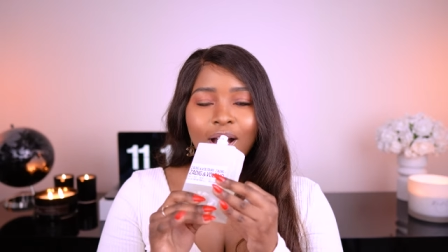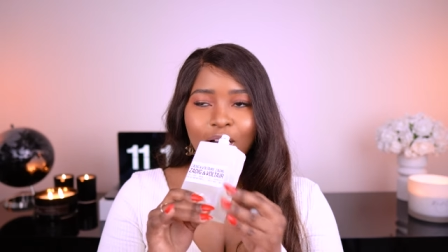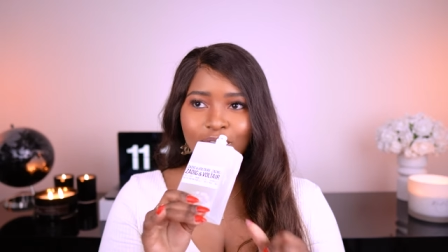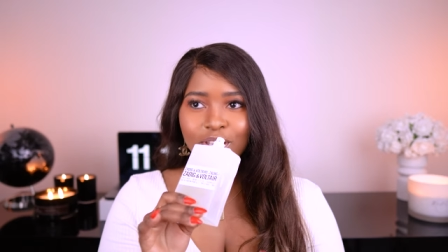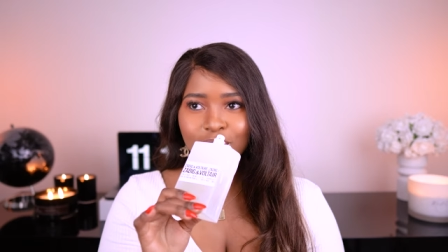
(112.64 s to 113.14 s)

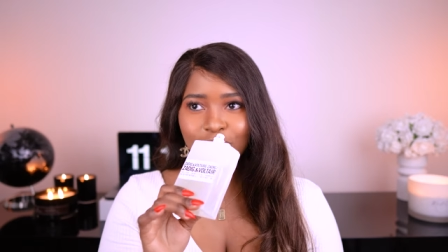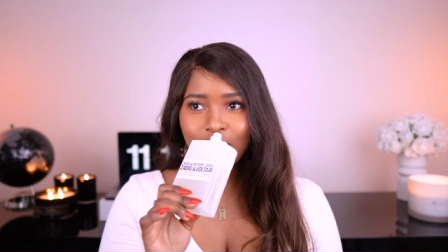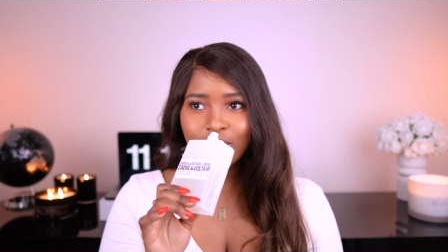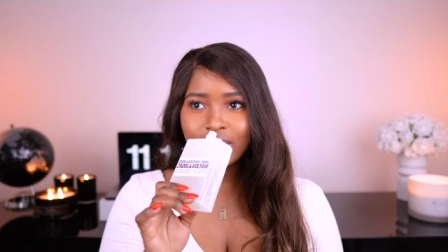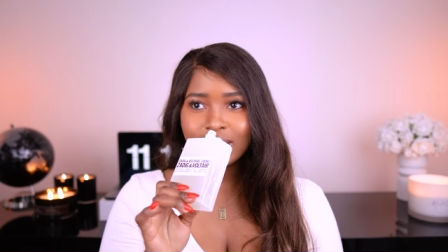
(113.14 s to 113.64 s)
of this
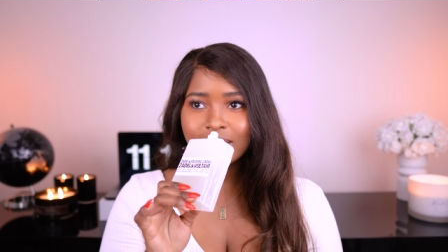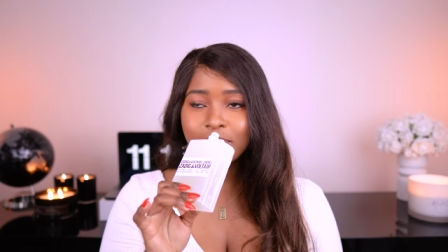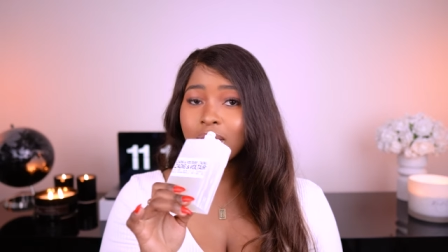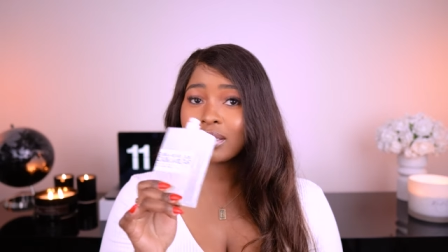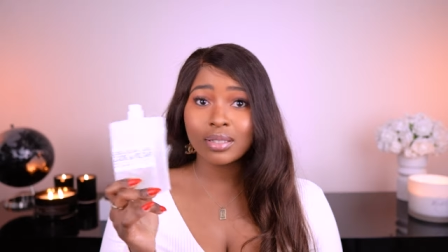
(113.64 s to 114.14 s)
fragrance
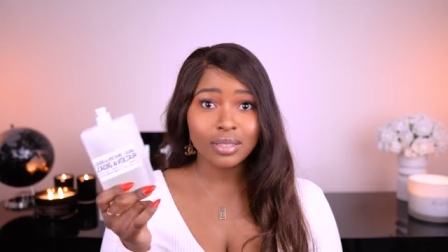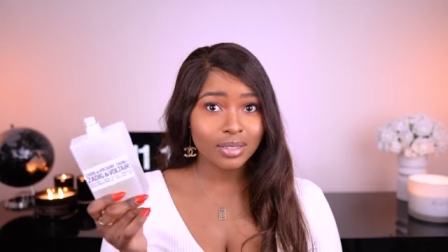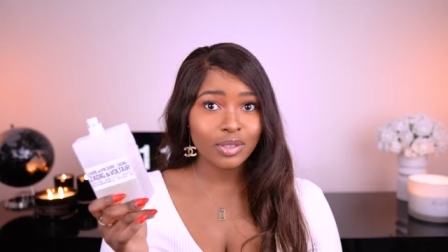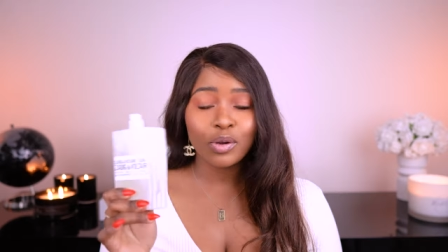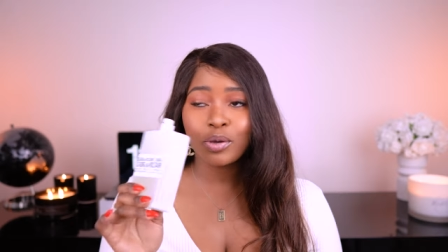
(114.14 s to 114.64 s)

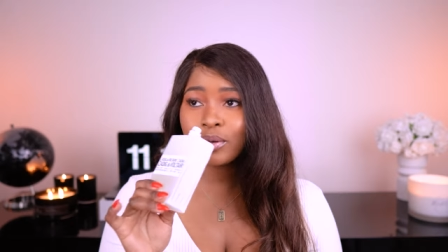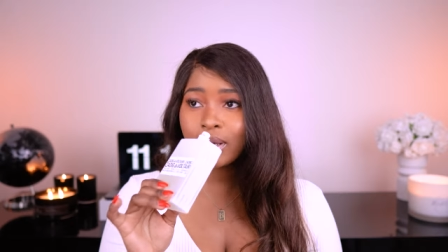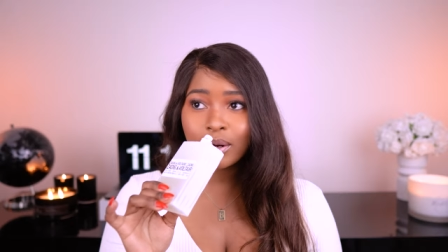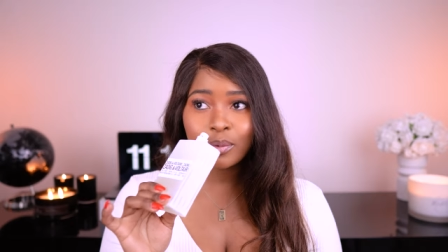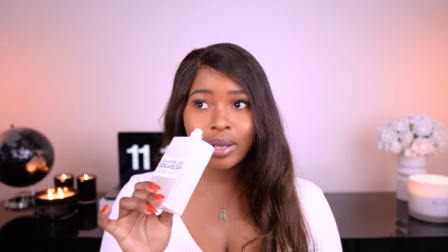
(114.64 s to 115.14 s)
because, you know, you
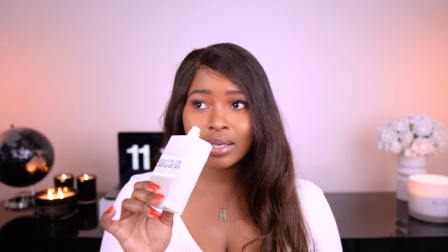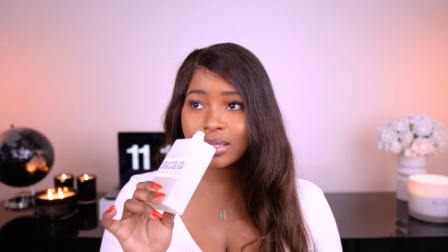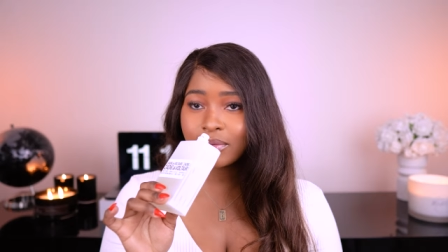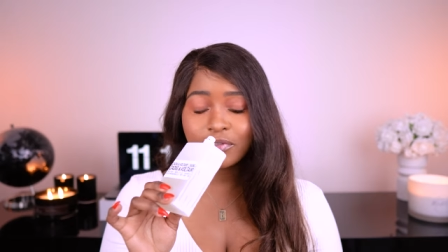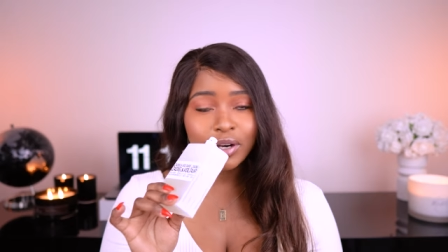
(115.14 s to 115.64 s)
gotta wear
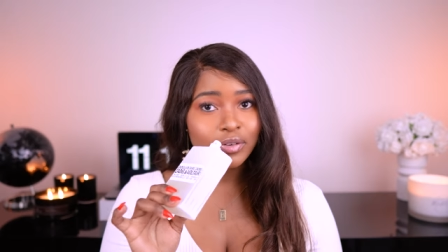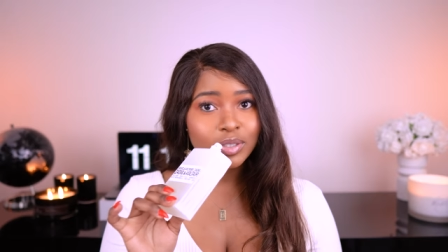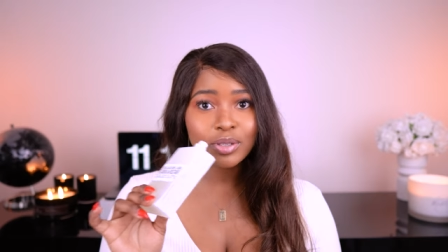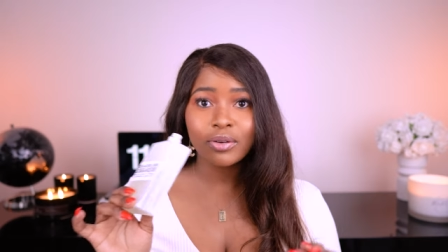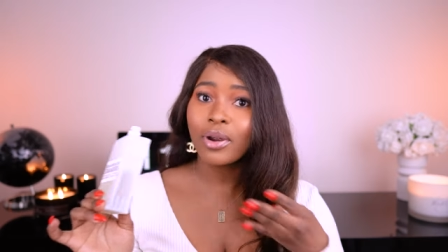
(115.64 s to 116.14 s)
some
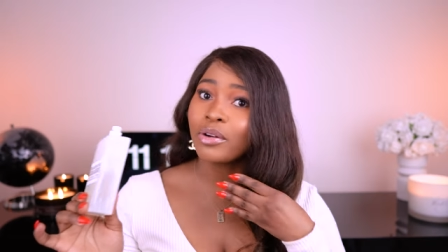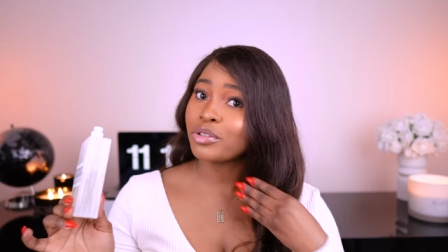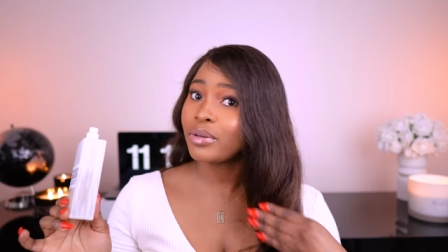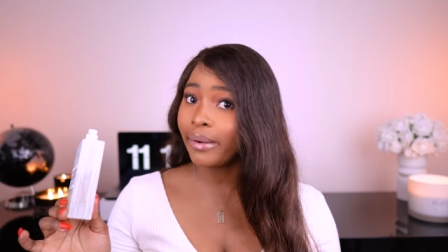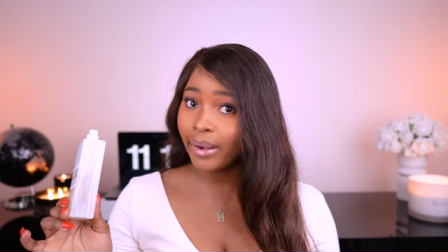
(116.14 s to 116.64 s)
fragrance
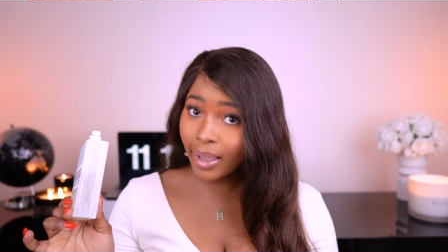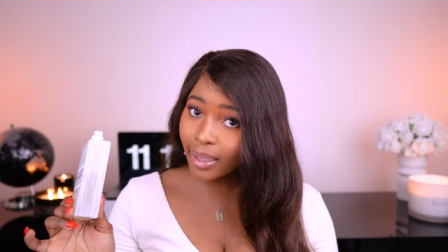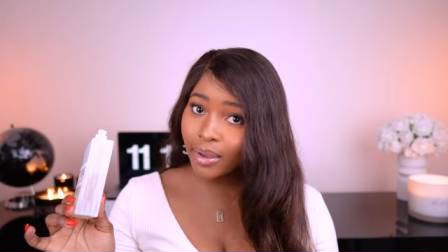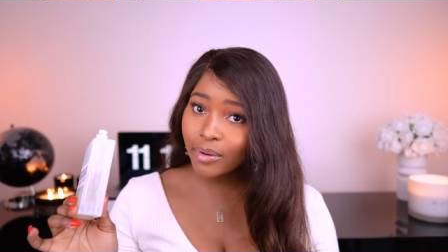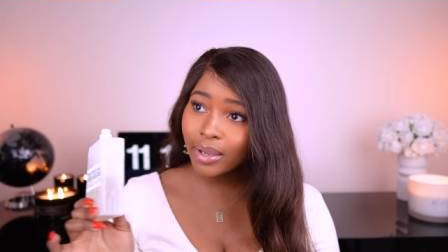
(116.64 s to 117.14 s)
around your
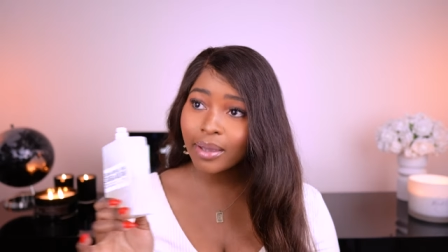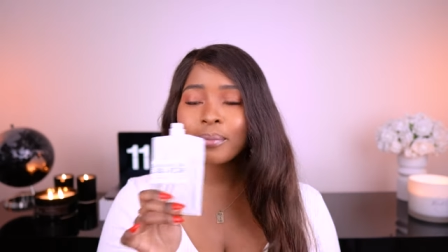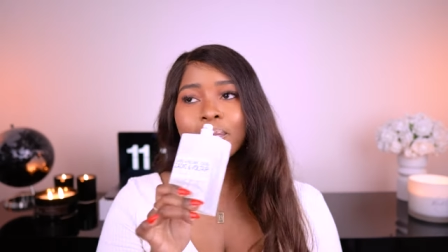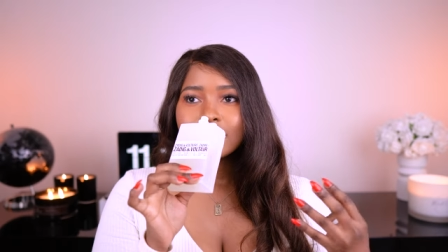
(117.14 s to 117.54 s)
neck area.